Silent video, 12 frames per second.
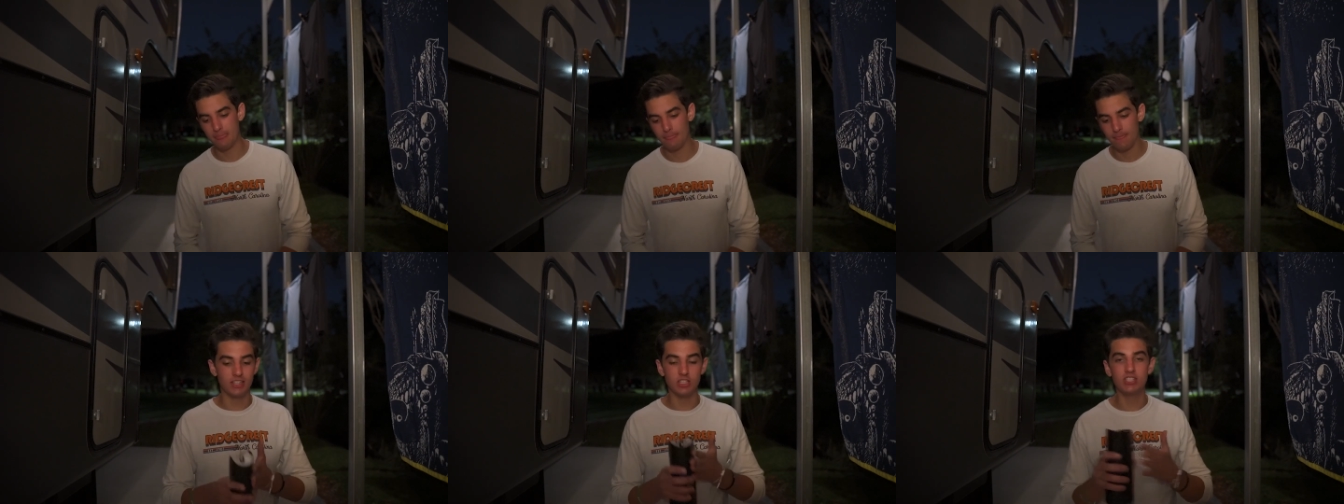
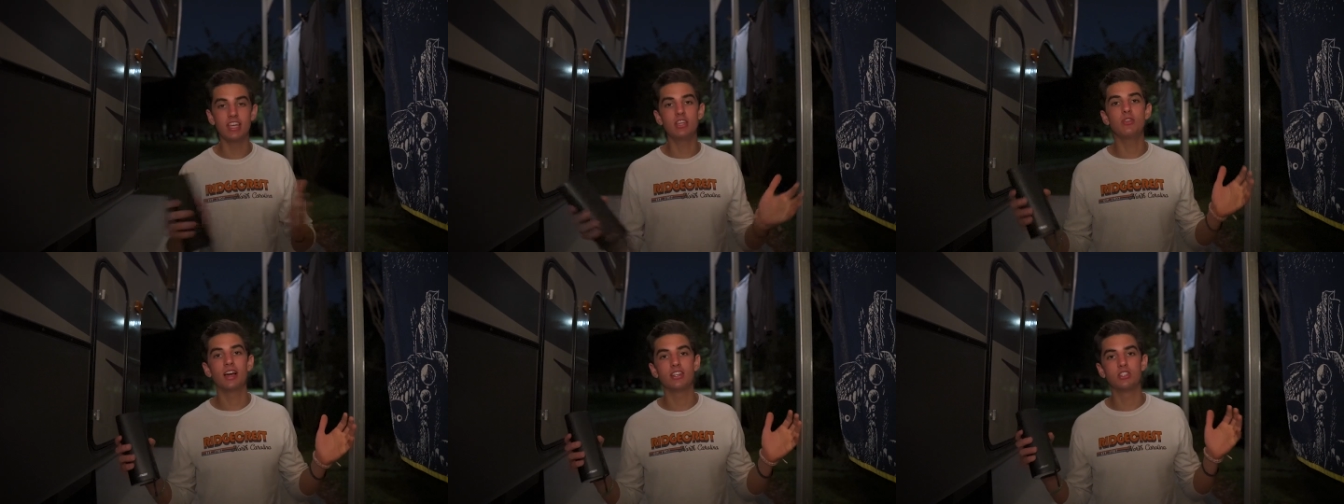Uh, just thank
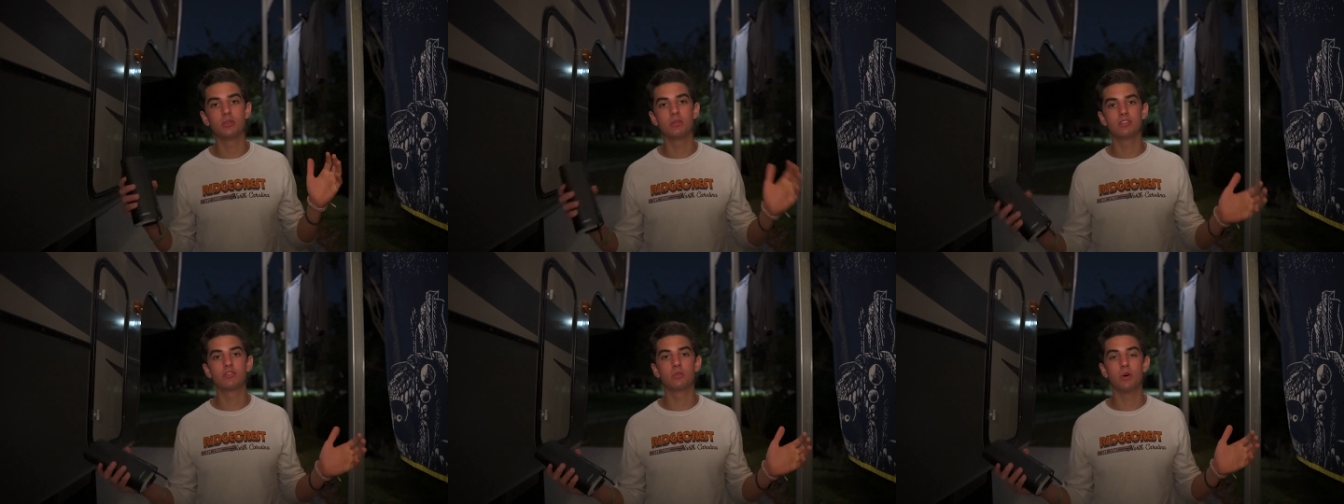you guys so
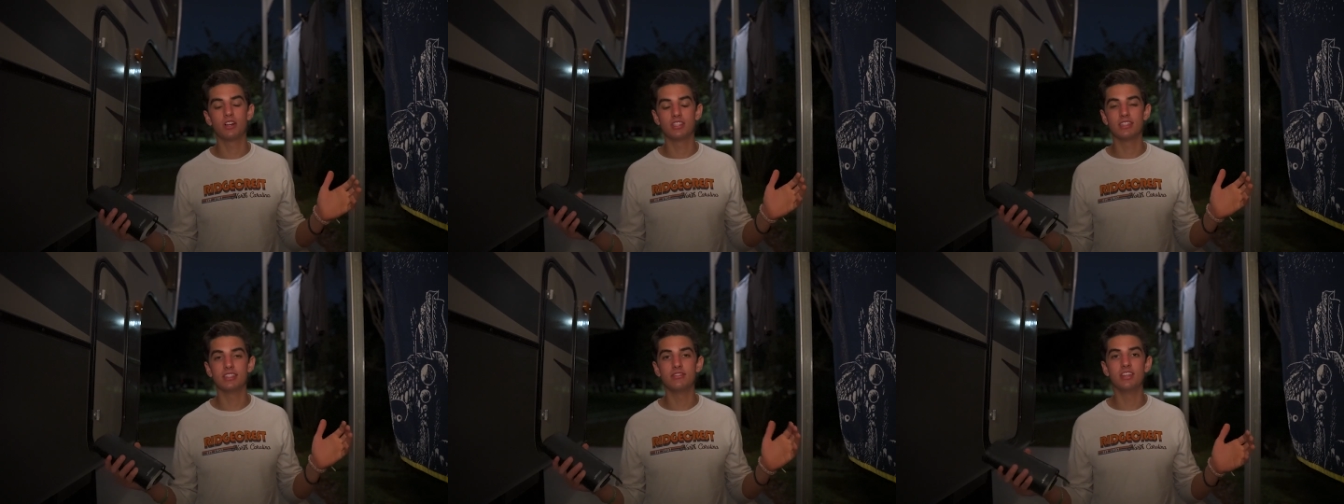much for
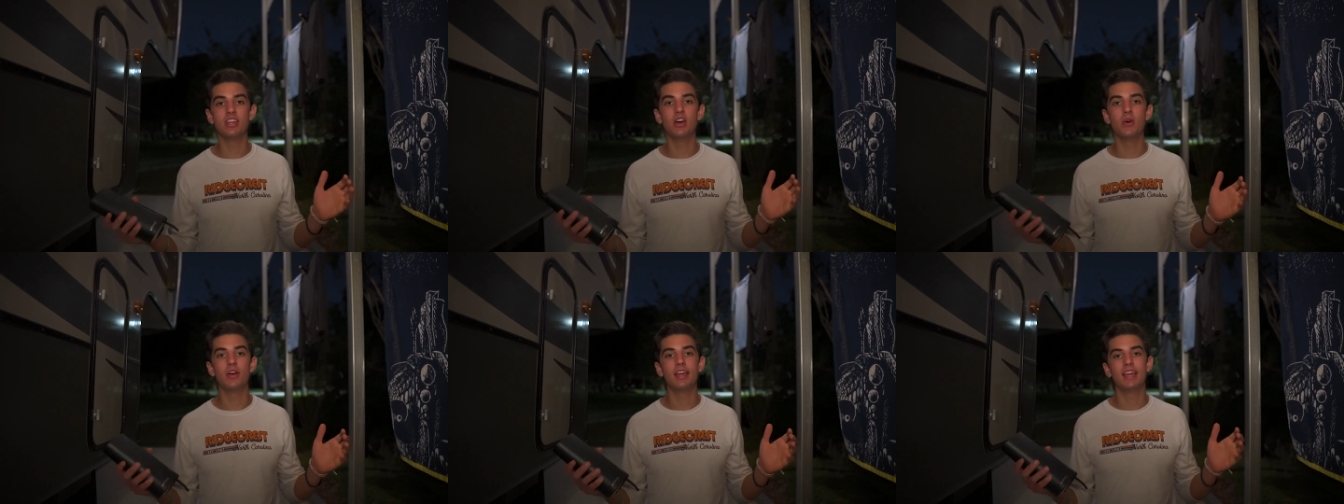watching this
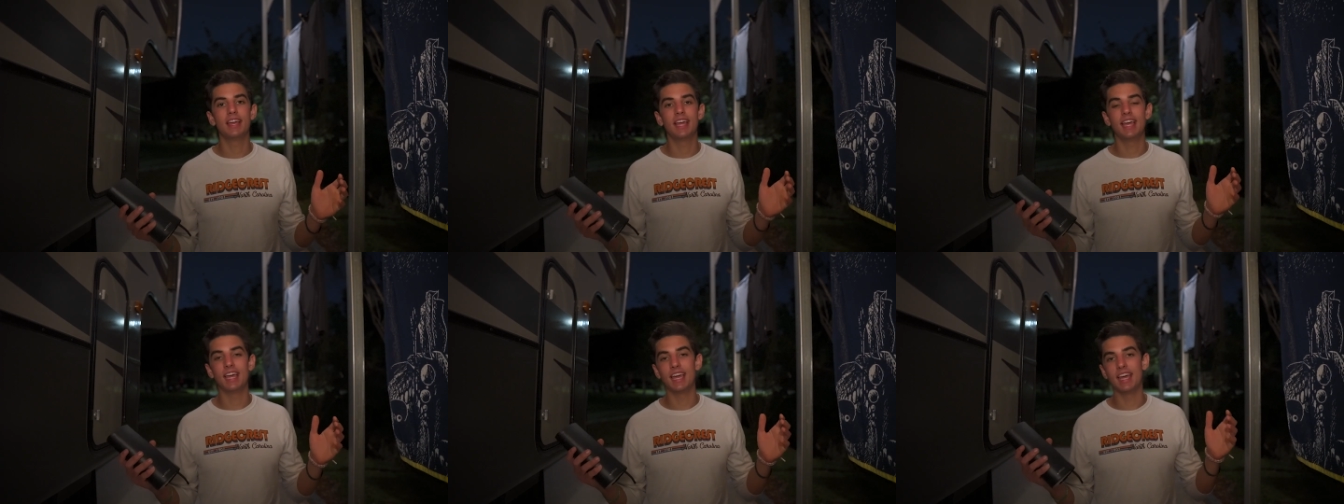video,
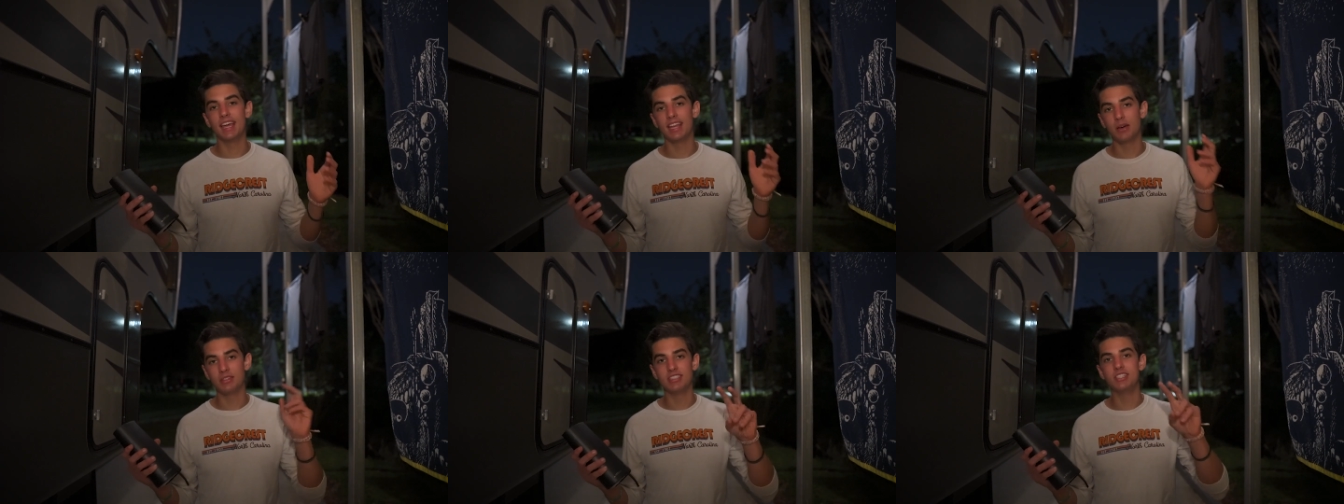
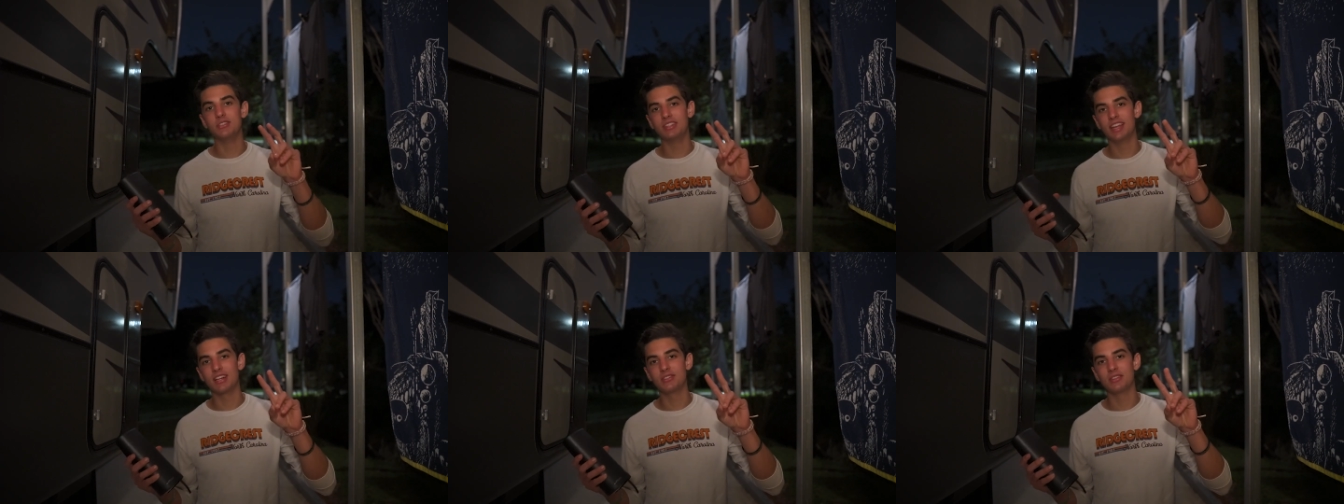and I will see you in
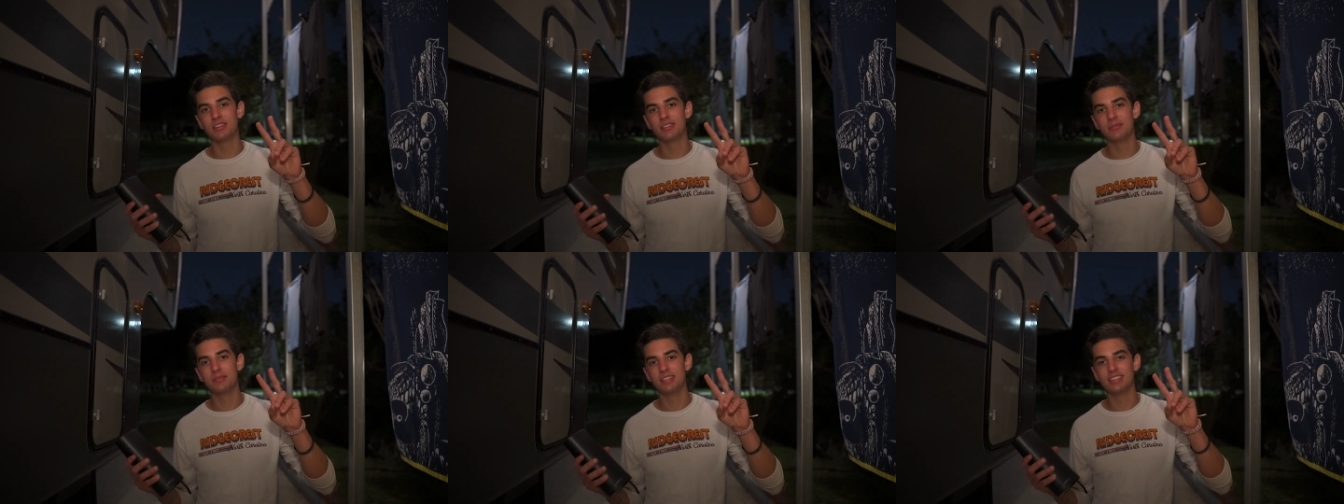the next one.
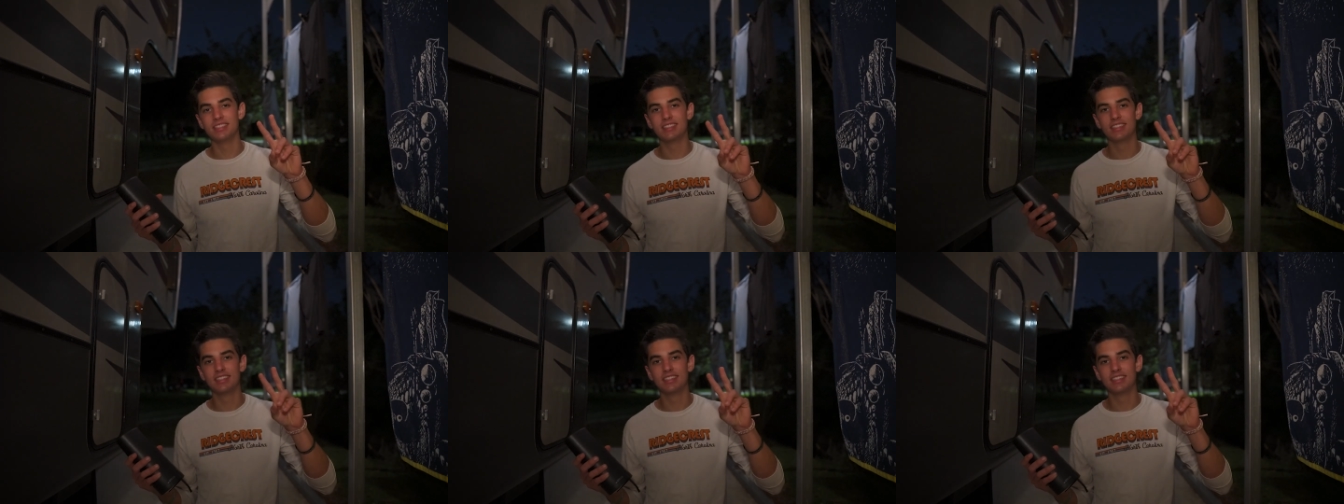Peace.